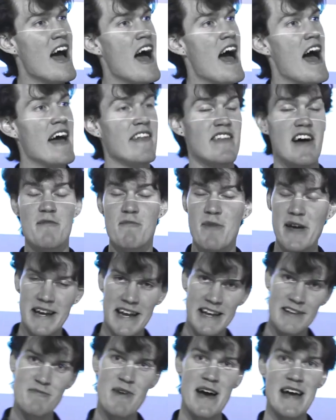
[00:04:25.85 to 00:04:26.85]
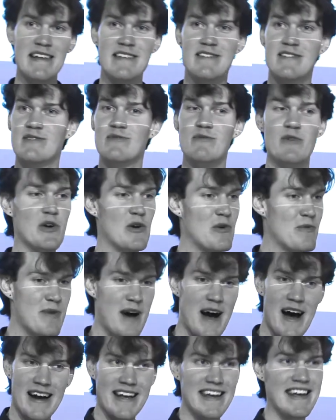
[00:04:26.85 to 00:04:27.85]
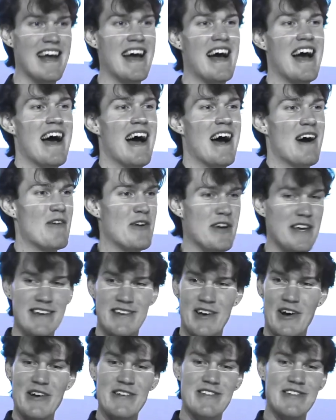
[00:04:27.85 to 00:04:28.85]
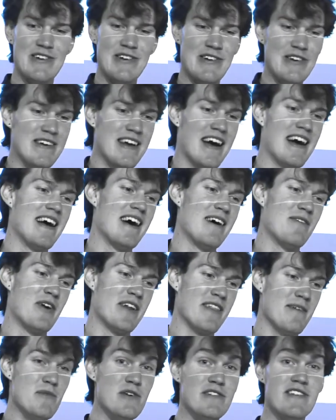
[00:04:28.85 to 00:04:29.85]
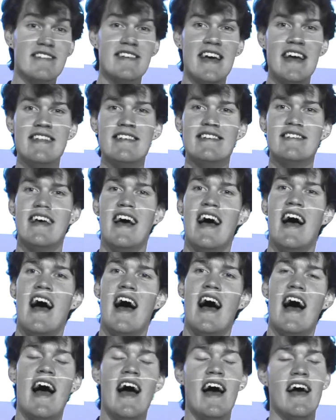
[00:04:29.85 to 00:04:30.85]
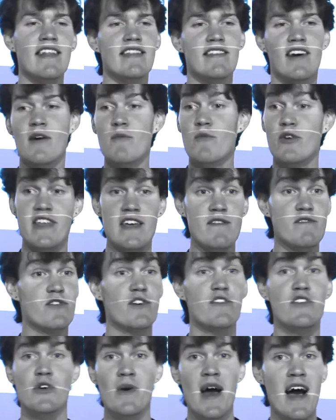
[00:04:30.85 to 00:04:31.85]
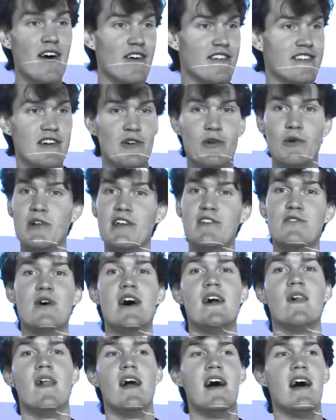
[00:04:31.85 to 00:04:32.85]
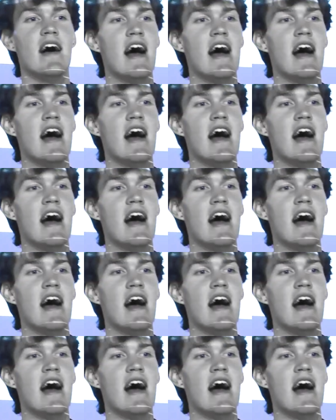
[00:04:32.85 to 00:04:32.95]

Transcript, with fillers: And I meet his mates, we all party, we go to one of the music tents, and I'm with him for a few hours, and all is well.